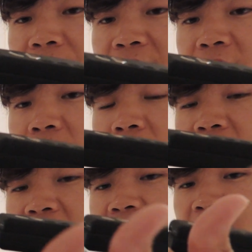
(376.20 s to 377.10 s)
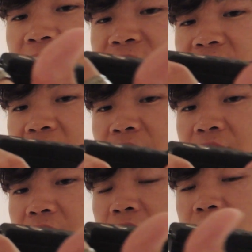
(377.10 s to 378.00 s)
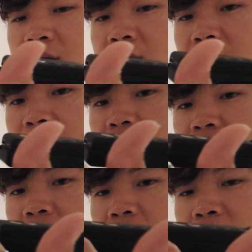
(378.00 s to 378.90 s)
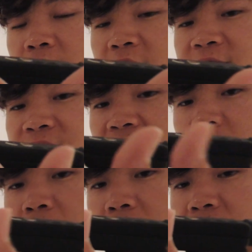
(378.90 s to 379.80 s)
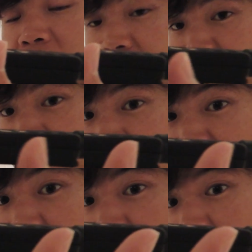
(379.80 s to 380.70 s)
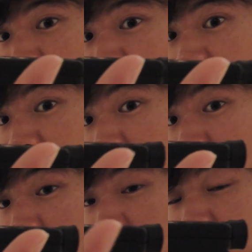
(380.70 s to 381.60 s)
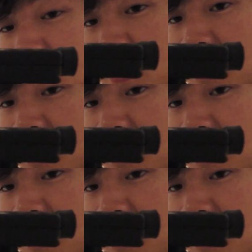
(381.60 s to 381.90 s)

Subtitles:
and then I have a curved arm, GoPro arm